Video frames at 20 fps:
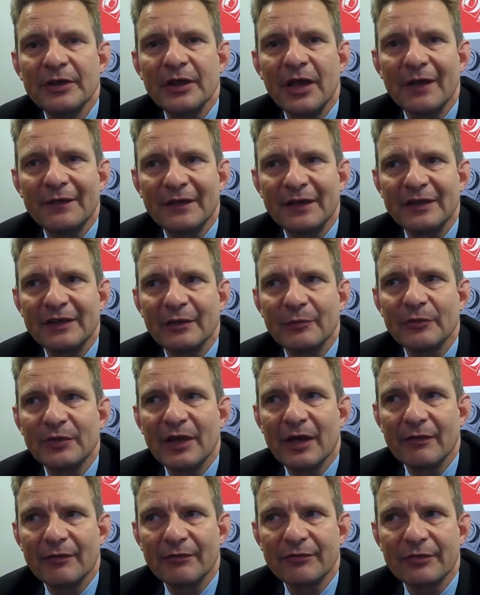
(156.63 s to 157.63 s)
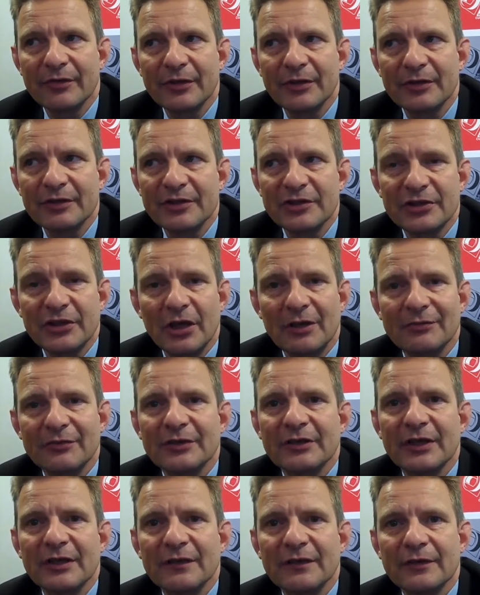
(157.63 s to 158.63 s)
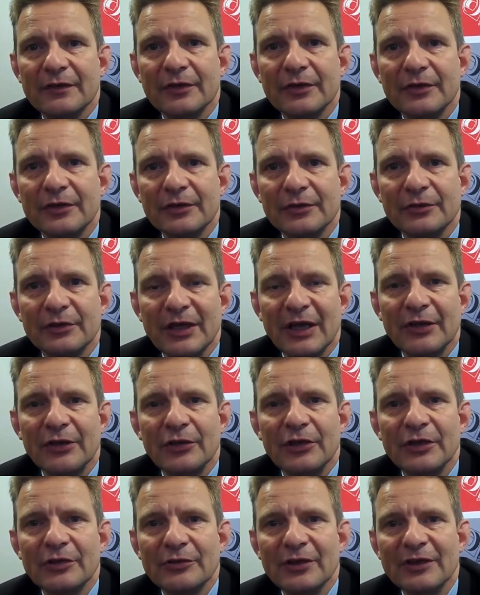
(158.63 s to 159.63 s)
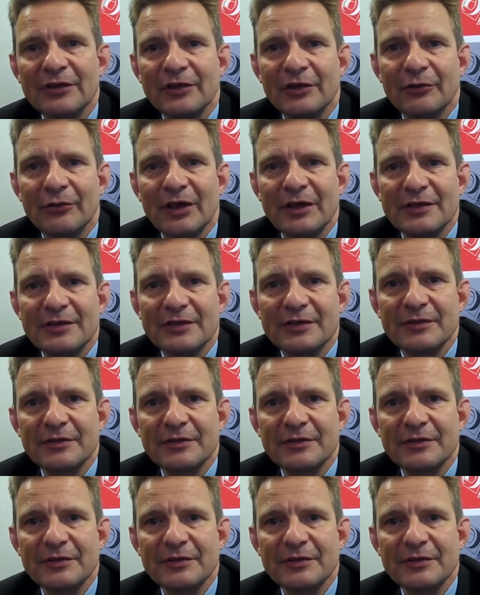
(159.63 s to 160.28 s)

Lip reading: I think that we have discovered that you need to integrate